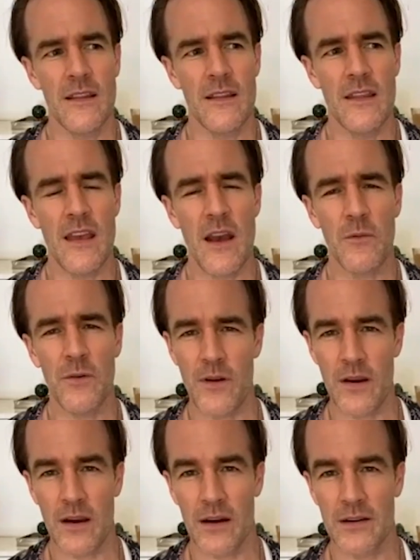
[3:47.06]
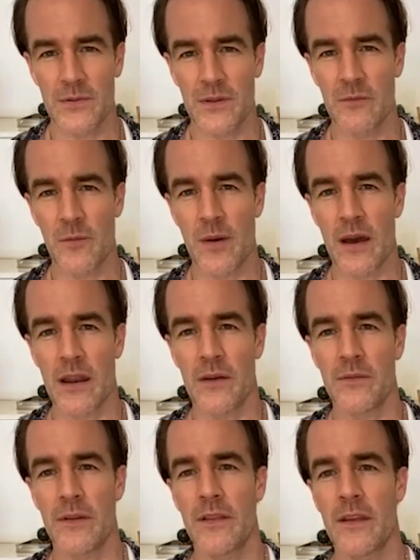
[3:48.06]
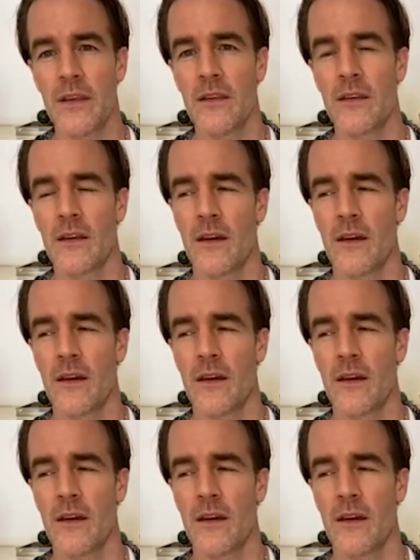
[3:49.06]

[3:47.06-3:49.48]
Yeah, we're very honest with them about everything.